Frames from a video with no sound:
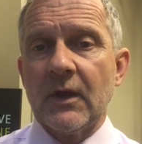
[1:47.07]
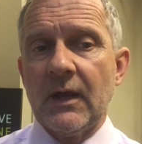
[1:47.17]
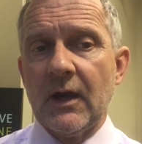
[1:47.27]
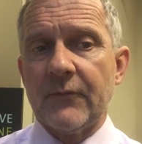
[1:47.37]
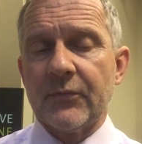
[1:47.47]

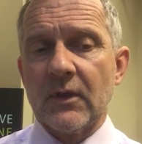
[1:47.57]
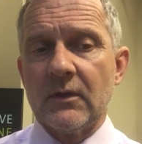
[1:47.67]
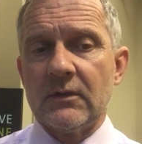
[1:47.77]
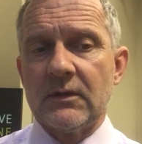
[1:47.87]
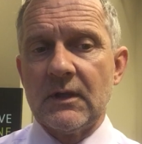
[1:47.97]
Now,
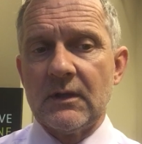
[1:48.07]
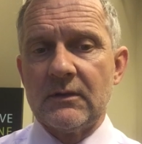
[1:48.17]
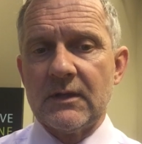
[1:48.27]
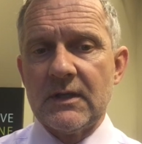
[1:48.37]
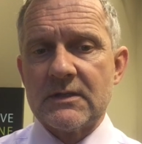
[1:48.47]

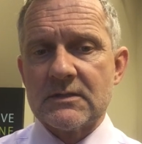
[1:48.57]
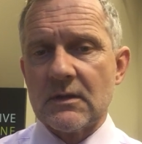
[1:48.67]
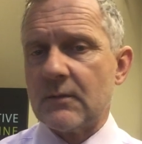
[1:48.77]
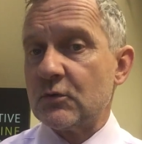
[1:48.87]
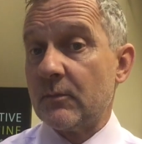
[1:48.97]
these,
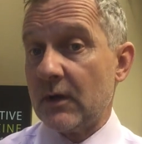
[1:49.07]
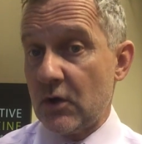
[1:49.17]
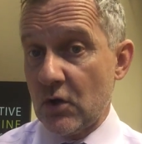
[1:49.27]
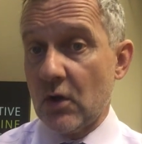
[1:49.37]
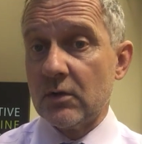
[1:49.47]
I'm talking about
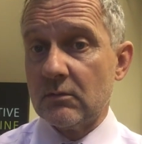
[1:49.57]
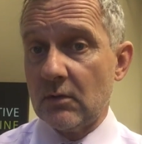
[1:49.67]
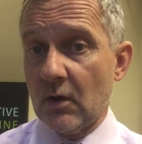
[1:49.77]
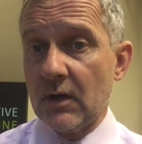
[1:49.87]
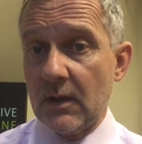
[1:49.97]

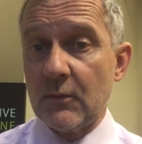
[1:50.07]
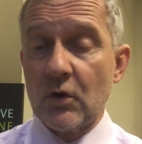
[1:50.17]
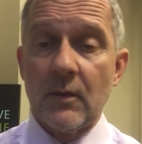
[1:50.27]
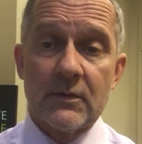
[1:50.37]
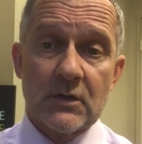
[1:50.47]

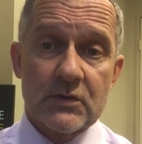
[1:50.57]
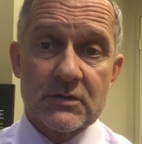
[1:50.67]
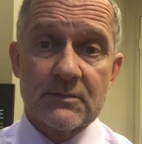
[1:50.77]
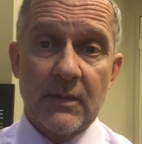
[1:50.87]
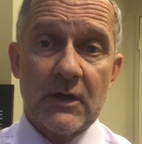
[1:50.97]

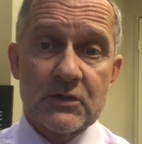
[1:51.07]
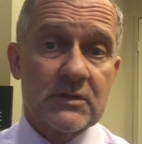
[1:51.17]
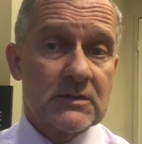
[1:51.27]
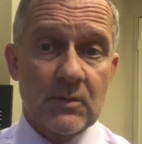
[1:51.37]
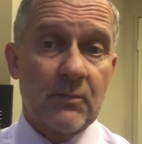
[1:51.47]
non-hemochromatosis patients.